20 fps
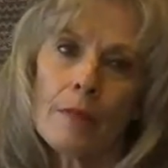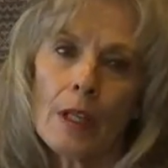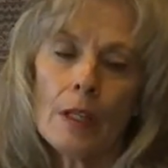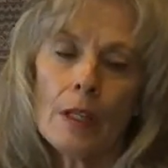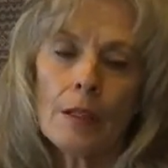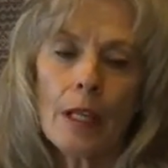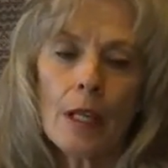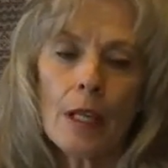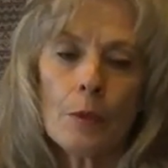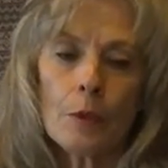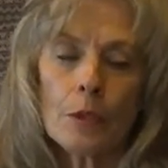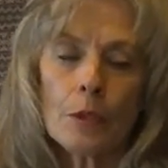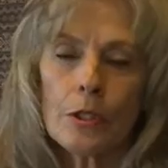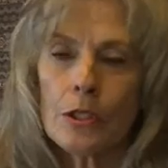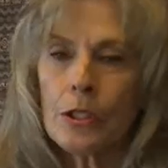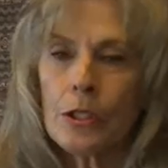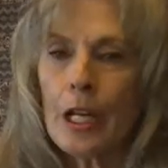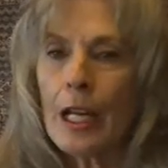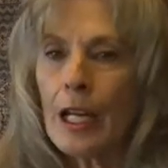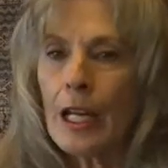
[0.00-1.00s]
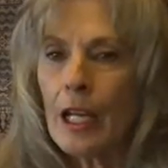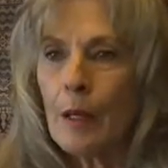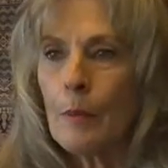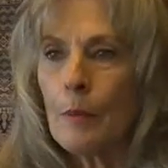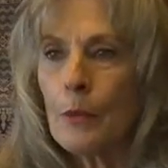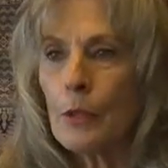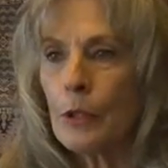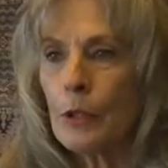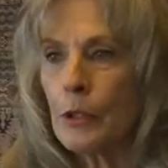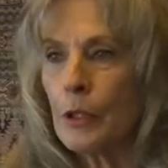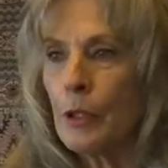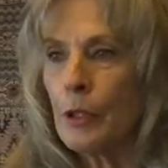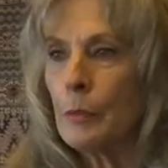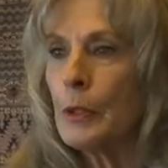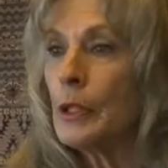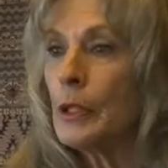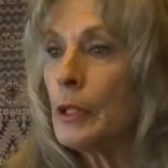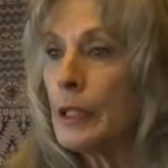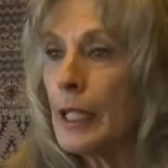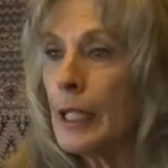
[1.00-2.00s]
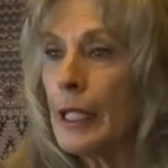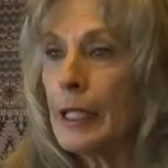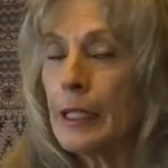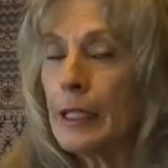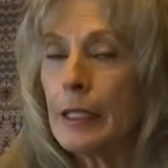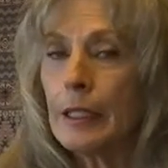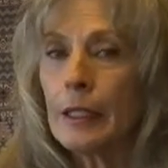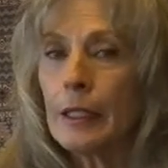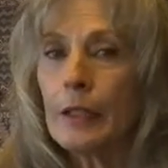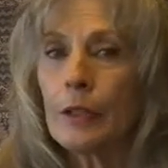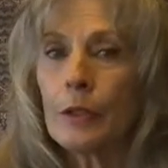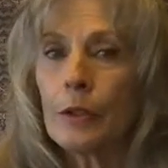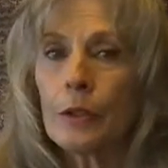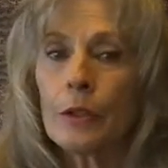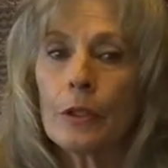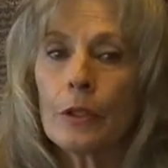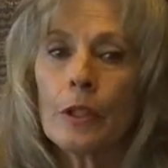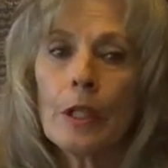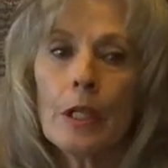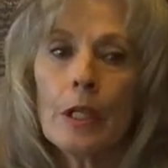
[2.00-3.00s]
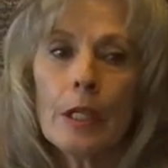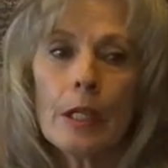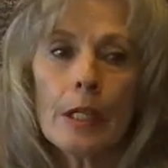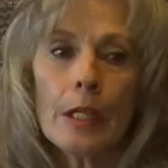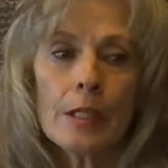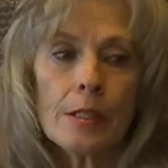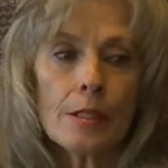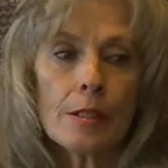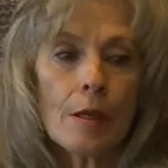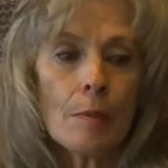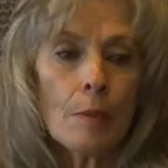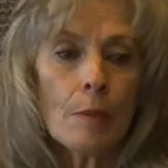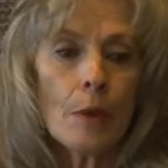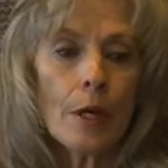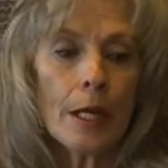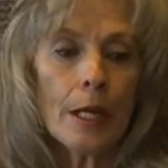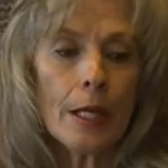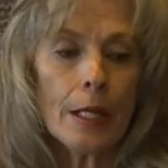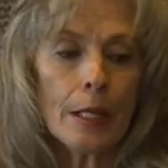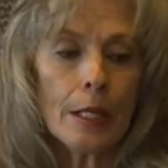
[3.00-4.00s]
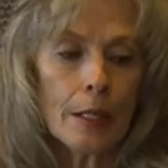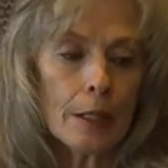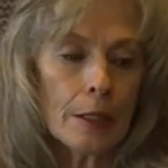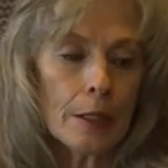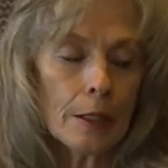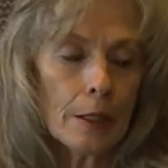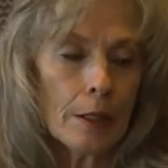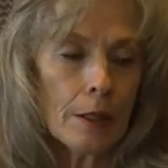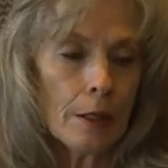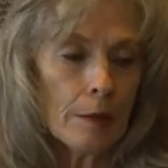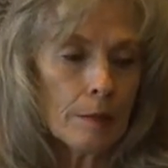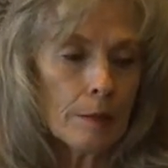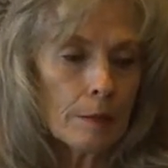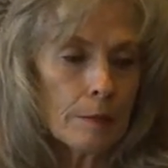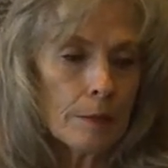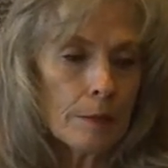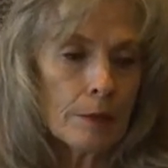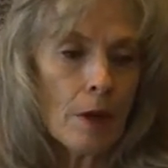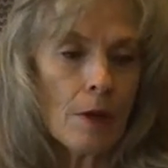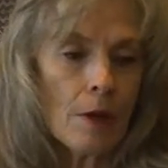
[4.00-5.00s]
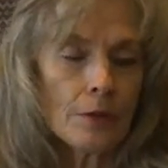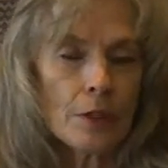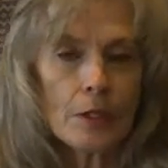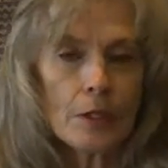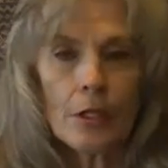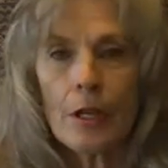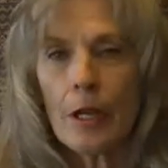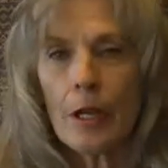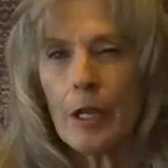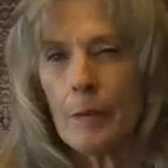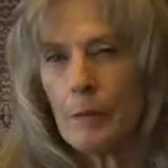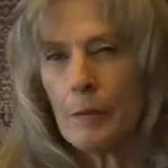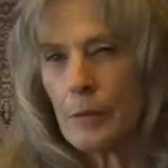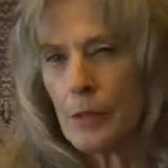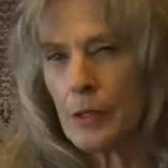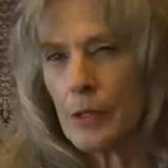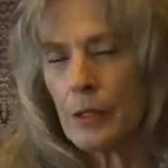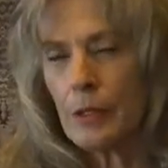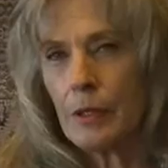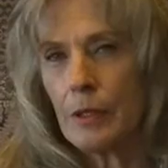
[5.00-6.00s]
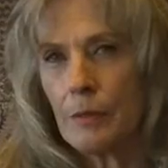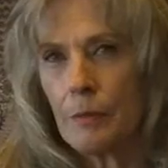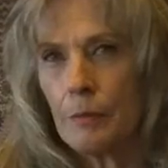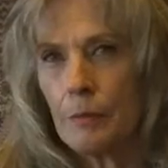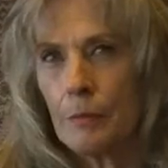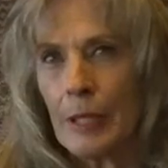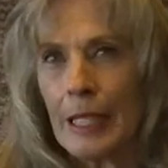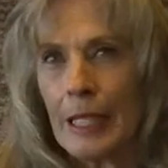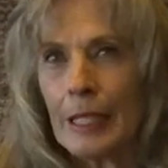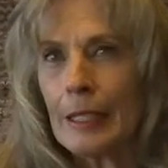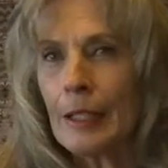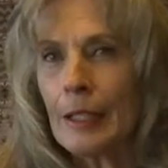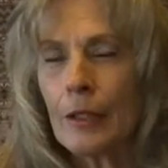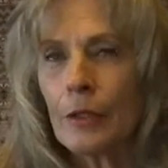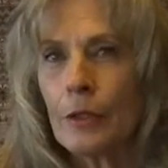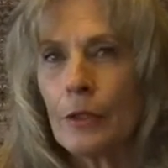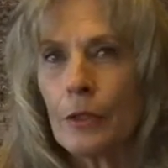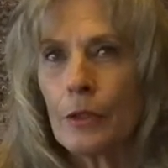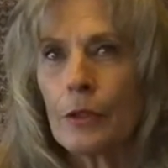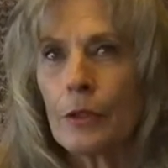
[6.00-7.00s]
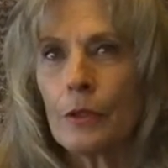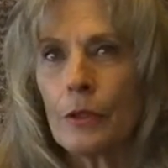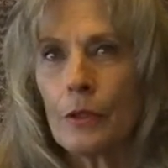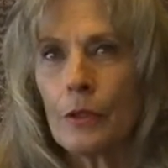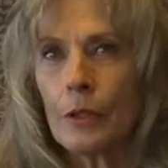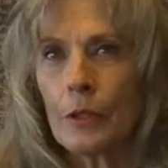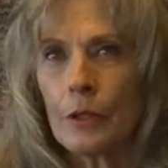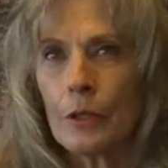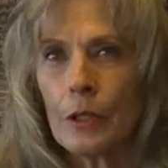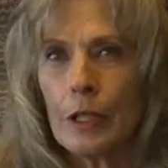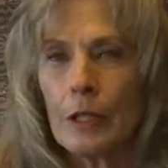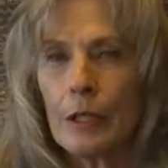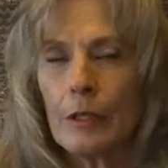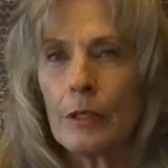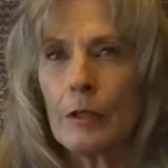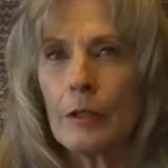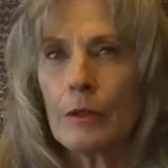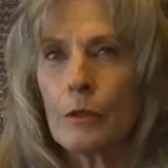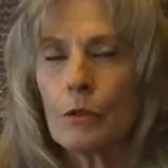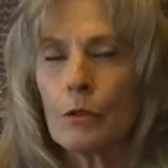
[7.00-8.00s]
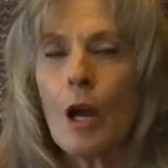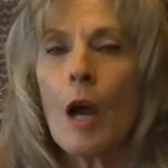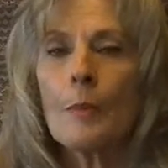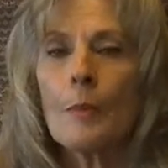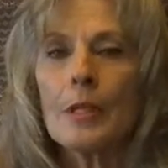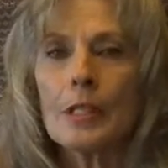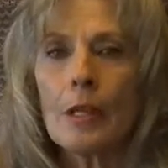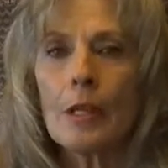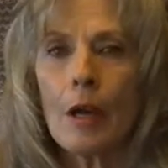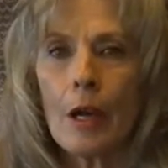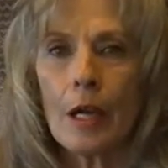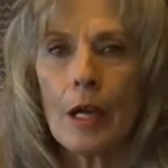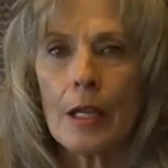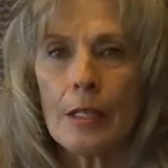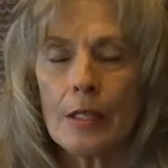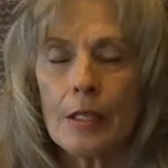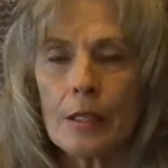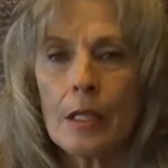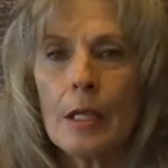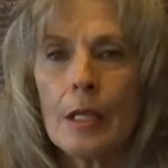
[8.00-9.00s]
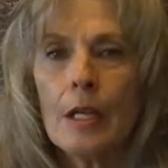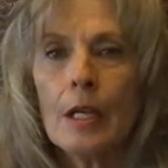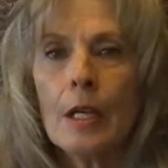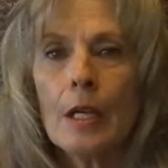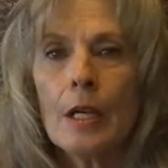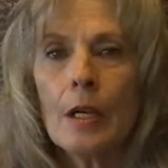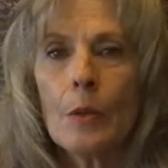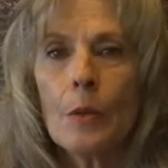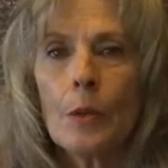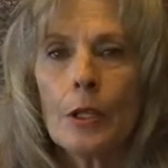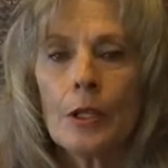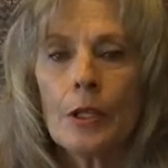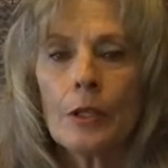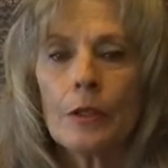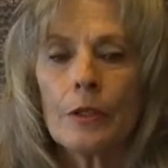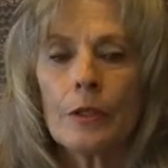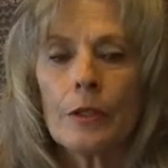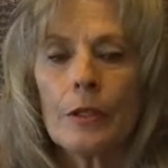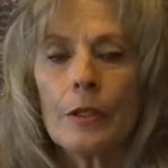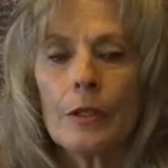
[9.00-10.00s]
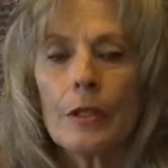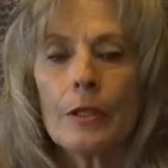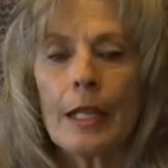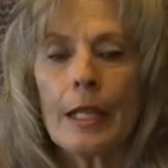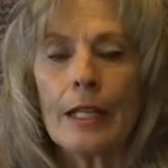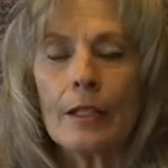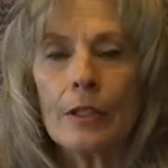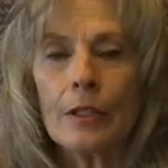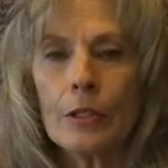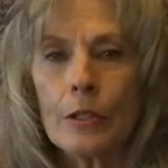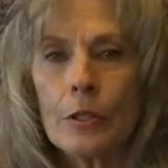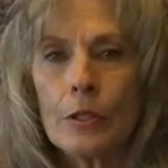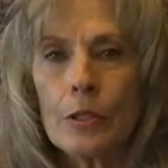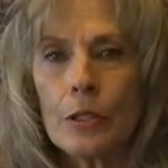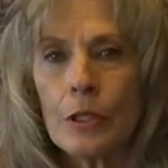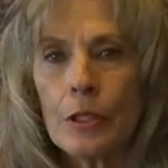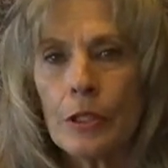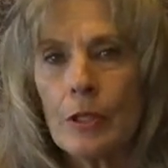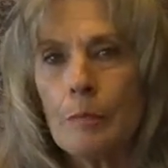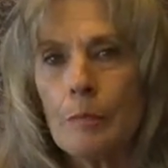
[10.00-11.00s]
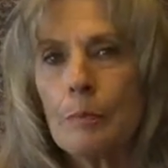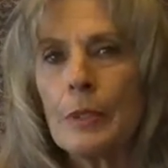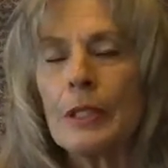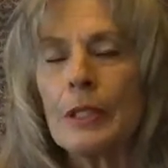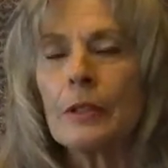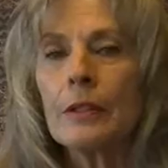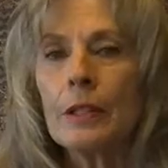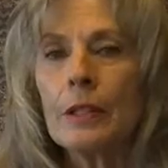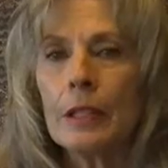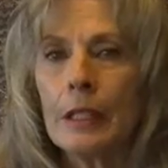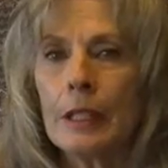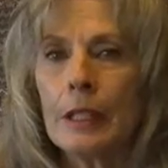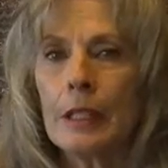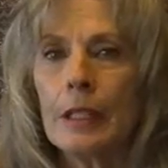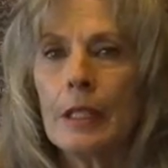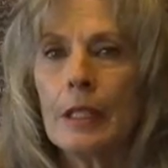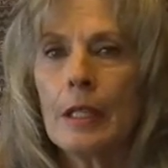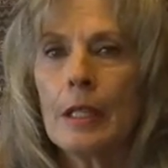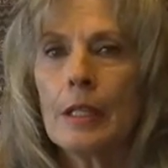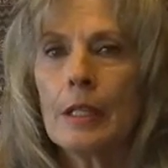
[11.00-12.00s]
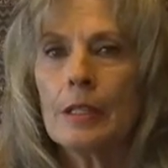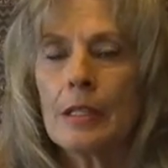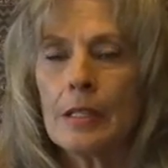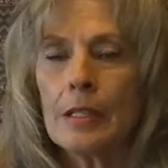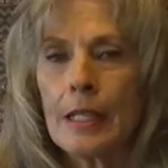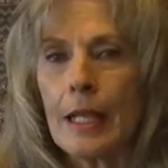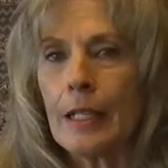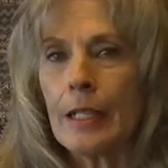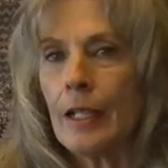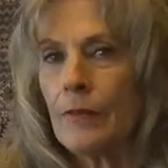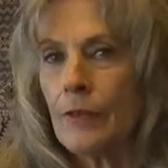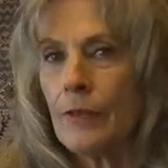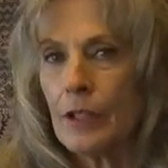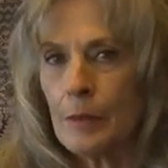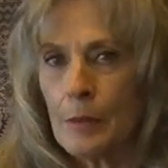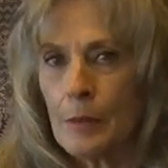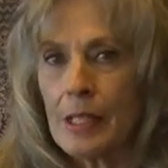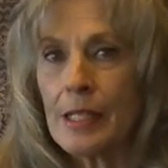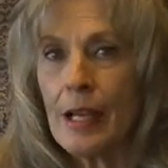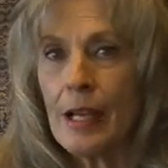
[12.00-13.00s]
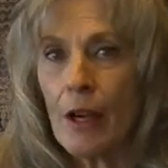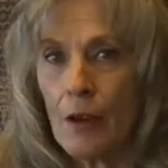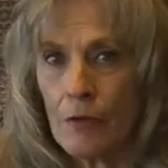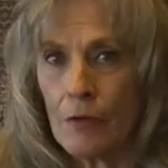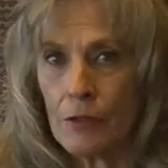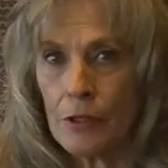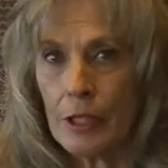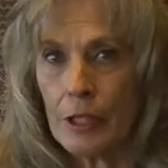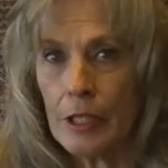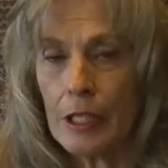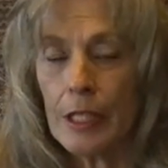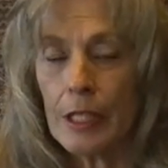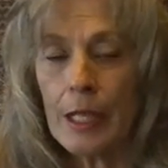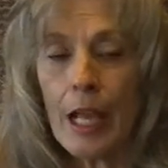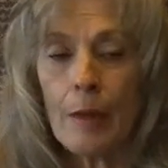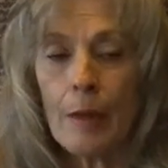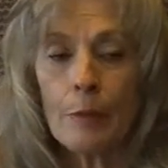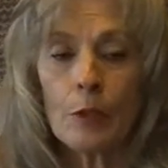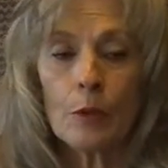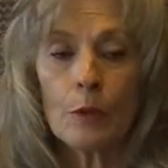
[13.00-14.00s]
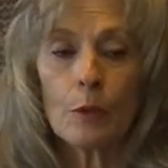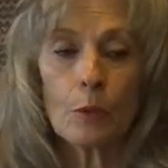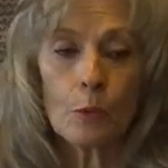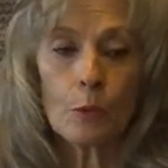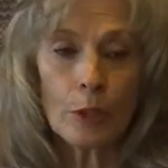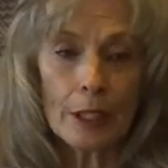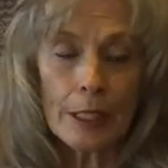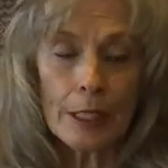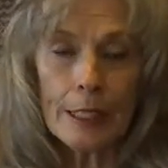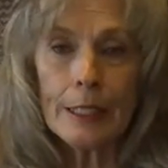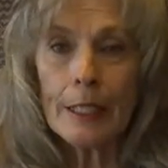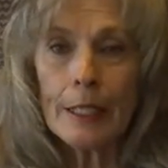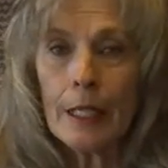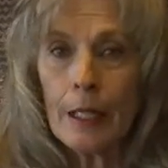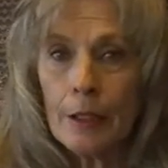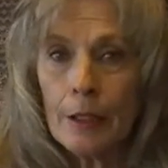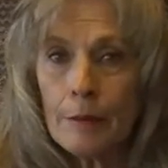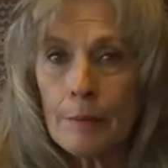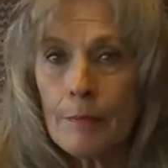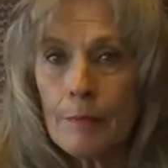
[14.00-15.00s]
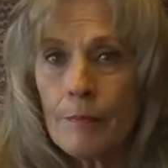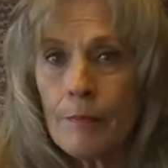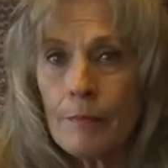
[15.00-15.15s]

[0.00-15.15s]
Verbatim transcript: they were shamed or humiliated or in some way um, oftentimes beaten or, or you know traumatized where they lose their ability to stand up for themselves and it can happen really young